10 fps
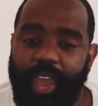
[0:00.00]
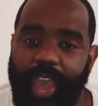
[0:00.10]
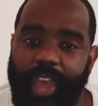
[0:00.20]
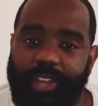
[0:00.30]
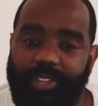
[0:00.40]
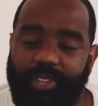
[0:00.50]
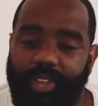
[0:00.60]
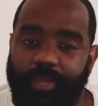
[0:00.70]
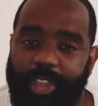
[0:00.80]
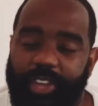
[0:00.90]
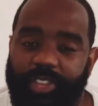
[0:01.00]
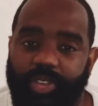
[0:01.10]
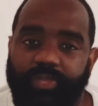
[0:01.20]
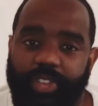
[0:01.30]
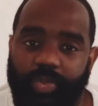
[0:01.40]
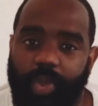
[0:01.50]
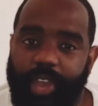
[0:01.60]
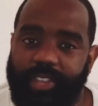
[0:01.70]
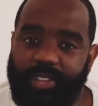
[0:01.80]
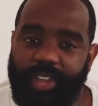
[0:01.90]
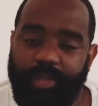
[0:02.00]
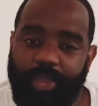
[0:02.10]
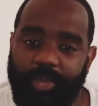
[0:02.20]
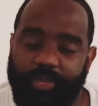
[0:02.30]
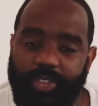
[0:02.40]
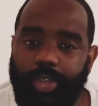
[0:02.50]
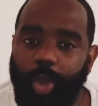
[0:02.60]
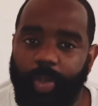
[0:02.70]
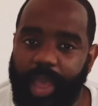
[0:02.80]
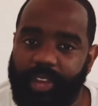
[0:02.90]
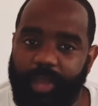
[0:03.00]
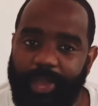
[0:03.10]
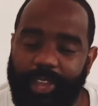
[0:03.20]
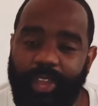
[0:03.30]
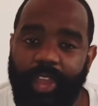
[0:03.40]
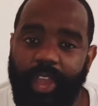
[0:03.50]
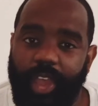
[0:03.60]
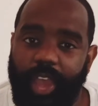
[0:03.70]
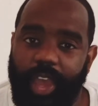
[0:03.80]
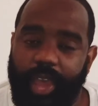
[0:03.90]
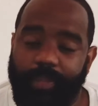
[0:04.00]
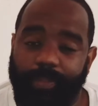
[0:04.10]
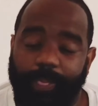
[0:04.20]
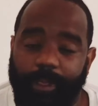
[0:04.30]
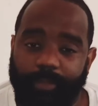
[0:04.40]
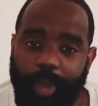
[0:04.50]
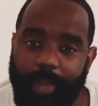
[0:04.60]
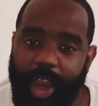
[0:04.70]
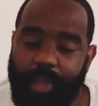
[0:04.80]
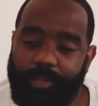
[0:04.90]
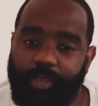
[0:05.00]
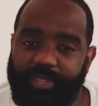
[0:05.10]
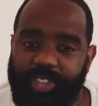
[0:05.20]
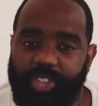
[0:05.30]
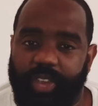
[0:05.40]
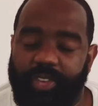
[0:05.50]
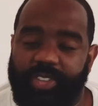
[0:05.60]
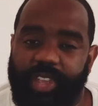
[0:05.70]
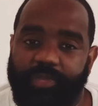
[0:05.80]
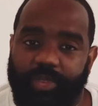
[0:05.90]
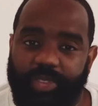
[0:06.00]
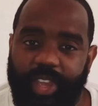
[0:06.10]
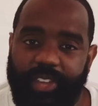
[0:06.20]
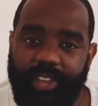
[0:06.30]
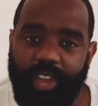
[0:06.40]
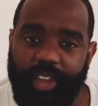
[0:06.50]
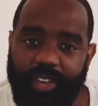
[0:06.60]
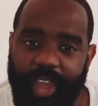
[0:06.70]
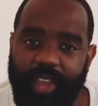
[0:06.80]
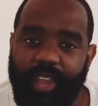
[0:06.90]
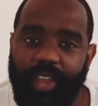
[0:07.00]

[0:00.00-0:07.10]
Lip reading: And I mean, it's obvious why, isn't it? I mean, with this whole pandemic, Bob Arum obviously showing the same view as Eddie Hearn that